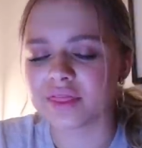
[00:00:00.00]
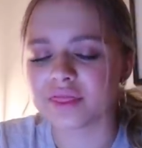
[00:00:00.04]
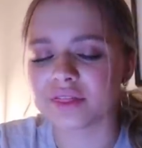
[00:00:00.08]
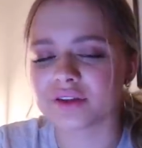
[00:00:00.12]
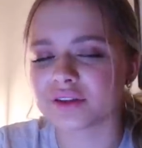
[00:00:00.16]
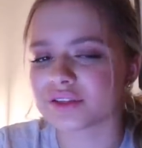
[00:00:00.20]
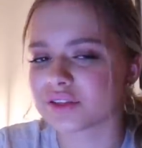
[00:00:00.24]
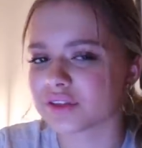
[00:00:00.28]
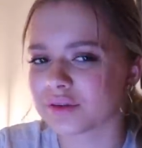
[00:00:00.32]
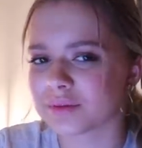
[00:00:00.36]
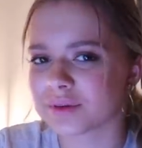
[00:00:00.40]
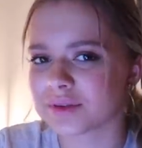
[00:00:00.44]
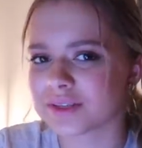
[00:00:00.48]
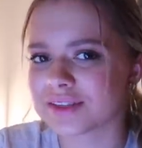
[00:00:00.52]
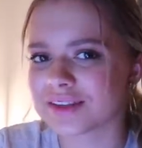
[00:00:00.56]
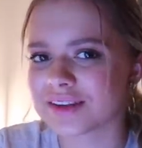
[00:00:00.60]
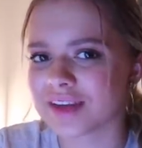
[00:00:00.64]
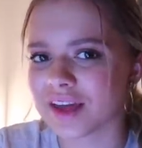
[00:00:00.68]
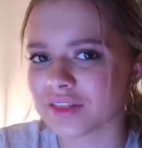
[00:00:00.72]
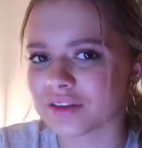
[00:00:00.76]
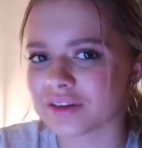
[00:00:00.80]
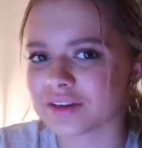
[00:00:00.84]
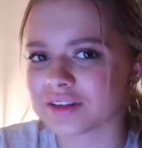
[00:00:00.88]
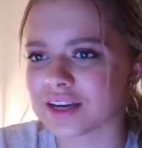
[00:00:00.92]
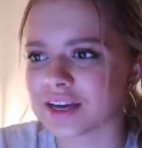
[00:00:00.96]
there's always
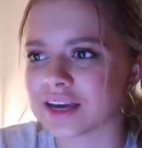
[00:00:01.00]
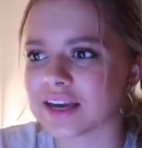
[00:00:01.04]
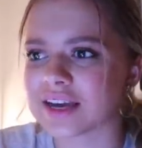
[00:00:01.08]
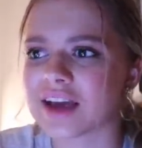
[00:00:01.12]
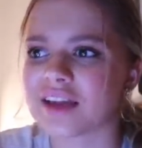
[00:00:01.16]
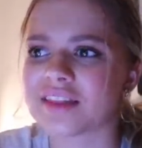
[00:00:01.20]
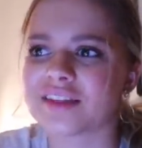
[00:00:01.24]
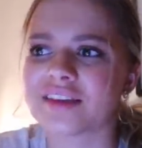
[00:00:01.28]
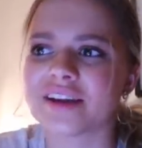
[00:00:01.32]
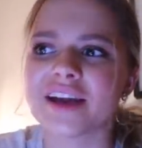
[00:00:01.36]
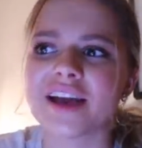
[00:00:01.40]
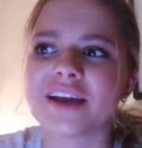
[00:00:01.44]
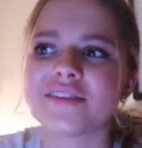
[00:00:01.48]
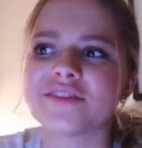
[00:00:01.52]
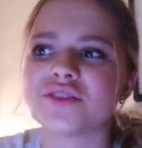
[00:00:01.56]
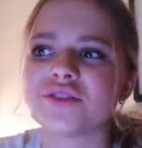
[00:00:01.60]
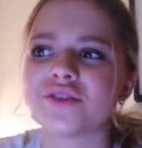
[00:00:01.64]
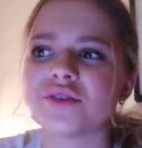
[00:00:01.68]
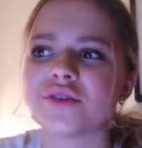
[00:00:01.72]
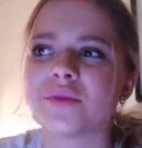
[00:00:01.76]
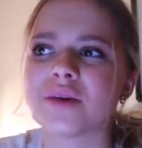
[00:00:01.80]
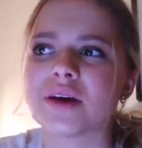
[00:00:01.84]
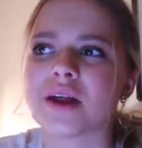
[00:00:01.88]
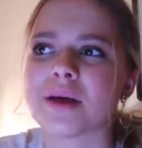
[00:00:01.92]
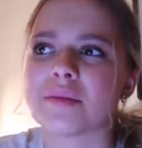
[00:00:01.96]
another day i think i have to do
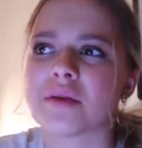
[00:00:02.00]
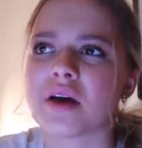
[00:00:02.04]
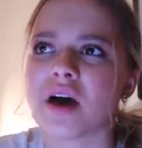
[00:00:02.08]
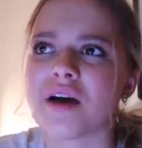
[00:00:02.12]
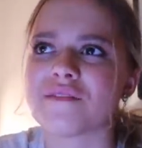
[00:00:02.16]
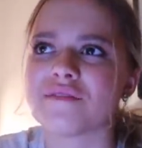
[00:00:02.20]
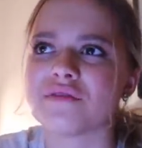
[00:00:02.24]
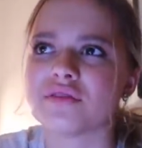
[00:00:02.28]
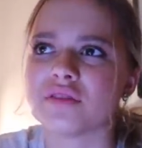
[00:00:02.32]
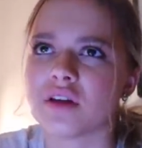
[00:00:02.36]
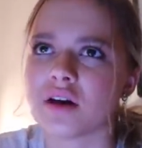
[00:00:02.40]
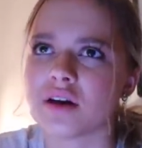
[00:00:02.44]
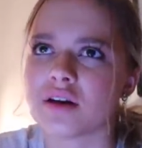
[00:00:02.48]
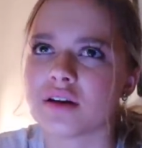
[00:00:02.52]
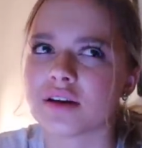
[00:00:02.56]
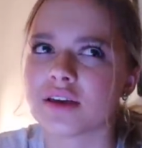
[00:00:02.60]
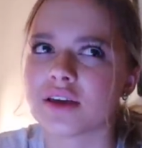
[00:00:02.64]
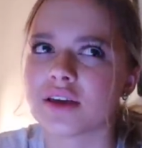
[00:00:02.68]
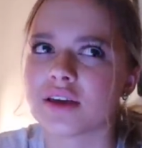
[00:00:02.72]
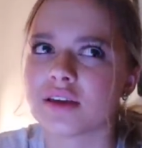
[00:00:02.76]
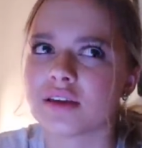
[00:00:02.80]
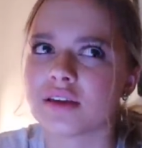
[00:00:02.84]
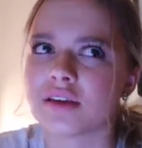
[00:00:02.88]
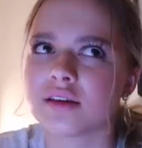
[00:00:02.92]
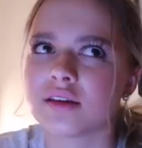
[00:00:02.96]
it when i'm not
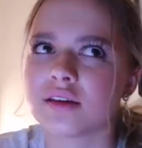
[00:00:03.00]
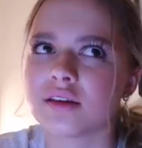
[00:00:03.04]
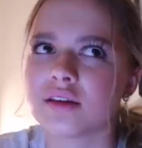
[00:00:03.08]
vlogging